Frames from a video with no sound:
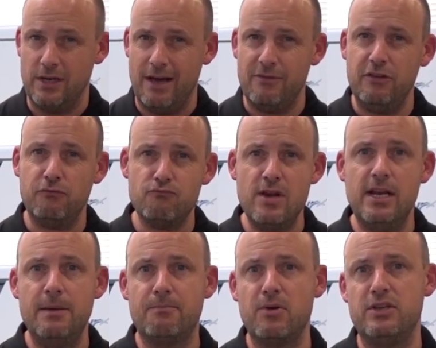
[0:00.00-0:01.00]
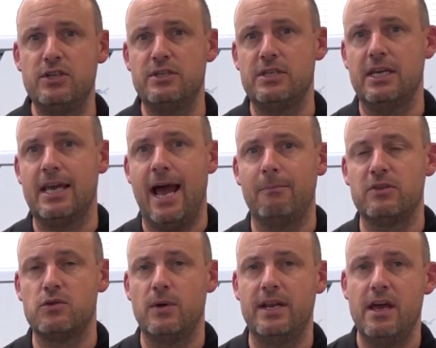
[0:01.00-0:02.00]
Now this really bridges the gap
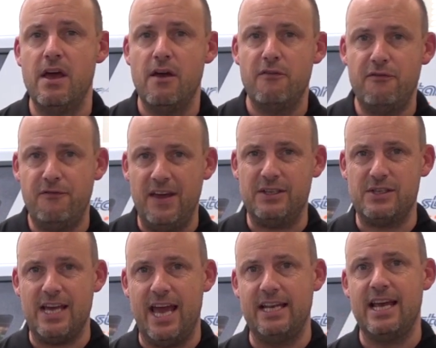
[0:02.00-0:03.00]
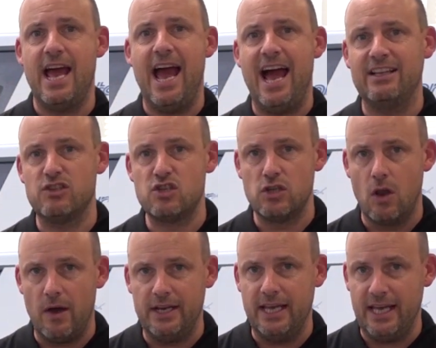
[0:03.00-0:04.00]
between fixed head and
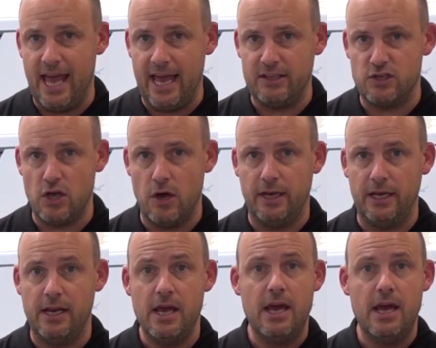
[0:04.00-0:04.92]
sliding head turning.